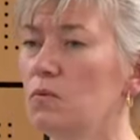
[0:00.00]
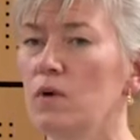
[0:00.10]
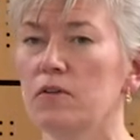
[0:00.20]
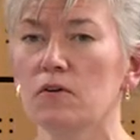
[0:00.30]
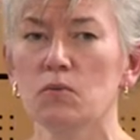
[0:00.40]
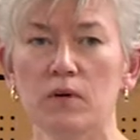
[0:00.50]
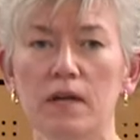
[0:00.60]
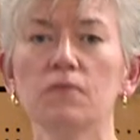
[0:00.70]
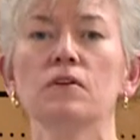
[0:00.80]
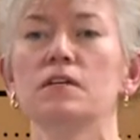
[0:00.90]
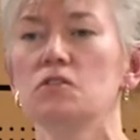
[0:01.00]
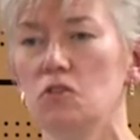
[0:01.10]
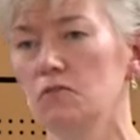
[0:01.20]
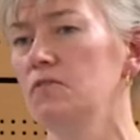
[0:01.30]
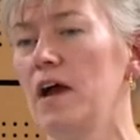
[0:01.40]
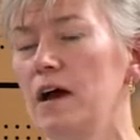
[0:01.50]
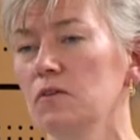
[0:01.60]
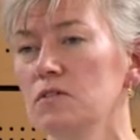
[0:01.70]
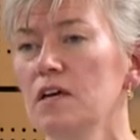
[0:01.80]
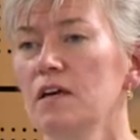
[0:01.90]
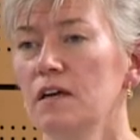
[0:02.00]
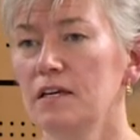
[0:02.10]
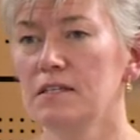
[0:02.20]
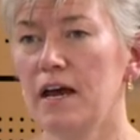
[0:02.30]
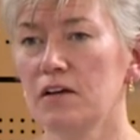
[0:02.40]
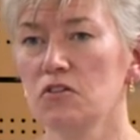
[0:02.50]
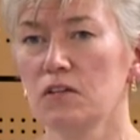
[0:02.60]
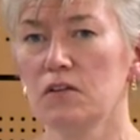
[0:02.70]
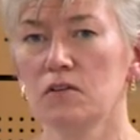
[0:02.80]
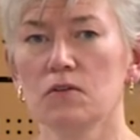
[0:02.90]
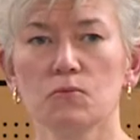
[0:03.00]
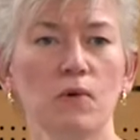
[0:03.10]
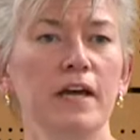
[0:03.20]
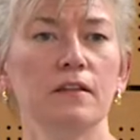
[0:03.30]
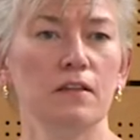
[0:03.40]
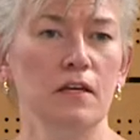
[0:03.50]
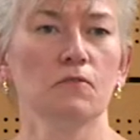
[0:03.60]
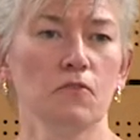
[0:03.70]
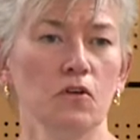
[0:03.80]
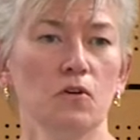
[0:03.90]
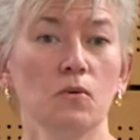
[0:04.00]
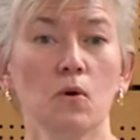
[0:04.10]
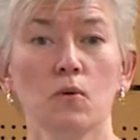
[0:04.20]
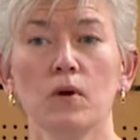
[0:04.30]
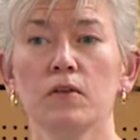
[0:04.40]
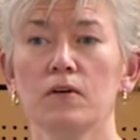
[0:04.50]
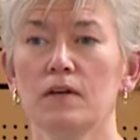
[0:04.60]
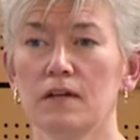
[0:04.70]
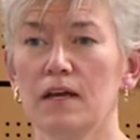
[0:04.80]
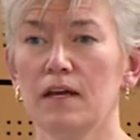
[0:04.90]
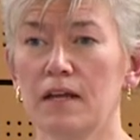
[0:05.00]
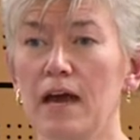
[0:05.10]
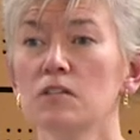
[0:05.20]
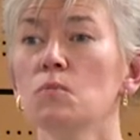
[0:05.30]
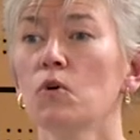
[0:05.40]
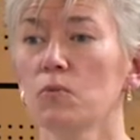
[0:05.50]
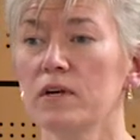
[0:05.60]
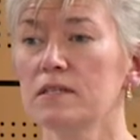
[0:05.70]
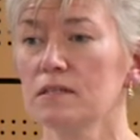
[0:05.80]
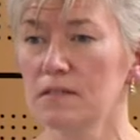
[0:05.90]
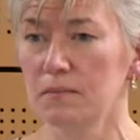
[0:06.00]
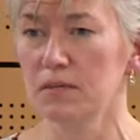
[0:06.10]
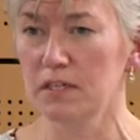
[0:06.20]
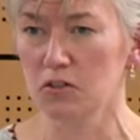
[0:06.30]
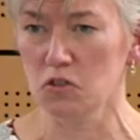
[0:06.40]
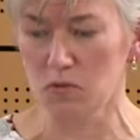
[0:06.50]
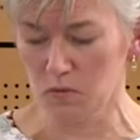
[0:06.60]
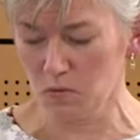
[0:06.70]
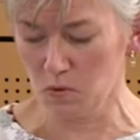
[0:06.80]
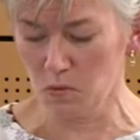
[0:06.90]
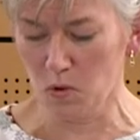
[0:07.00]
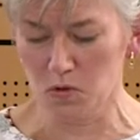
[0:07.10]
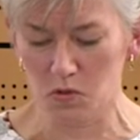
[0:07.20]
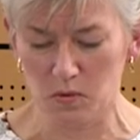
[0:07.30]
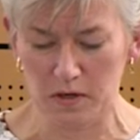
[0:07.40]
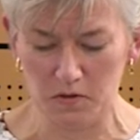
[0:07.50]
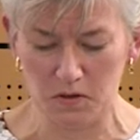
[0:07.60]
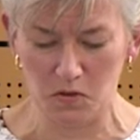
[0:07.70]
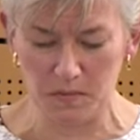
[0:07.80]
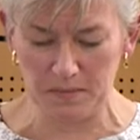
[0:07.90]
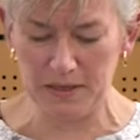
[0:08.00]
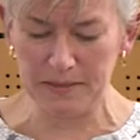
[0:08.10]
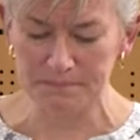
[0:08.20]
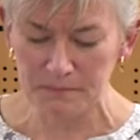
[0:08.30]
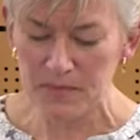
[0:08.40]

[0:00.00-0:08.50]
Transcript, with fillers: whether whatever it is you found is actually the right thing for you or whether it, it has more risks than potential rewards, whatever those may be.